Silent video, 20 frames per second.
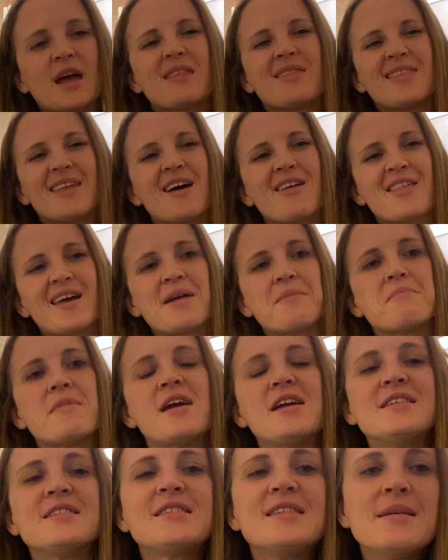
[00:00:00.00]
Now that
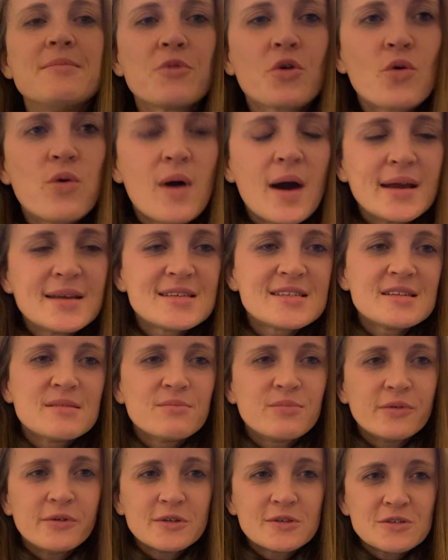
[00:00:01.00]
may seem quite
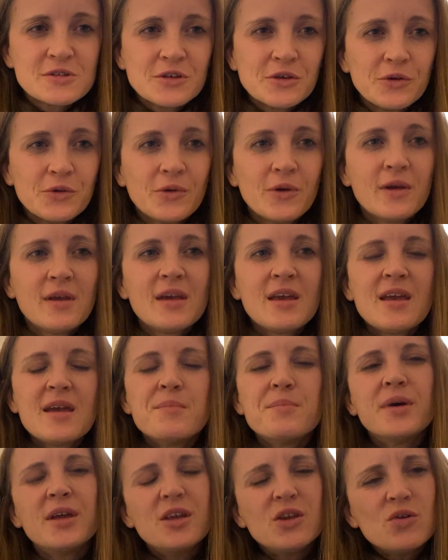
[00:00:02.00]
simple to you,
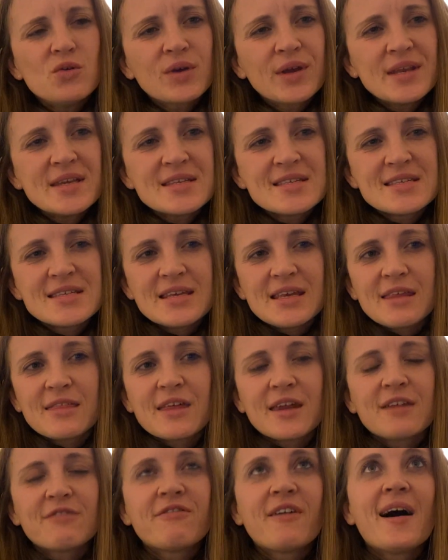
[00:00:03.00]
but you can see
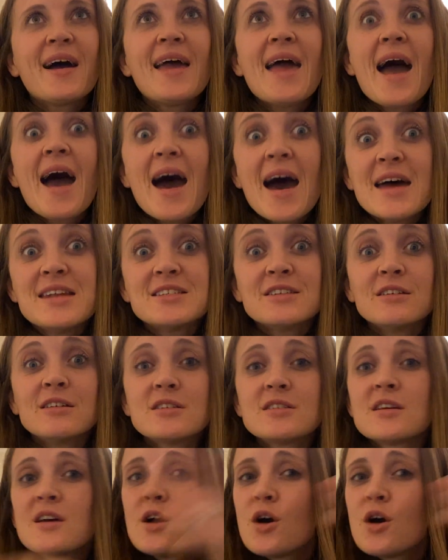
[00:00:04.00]
that if I hadn't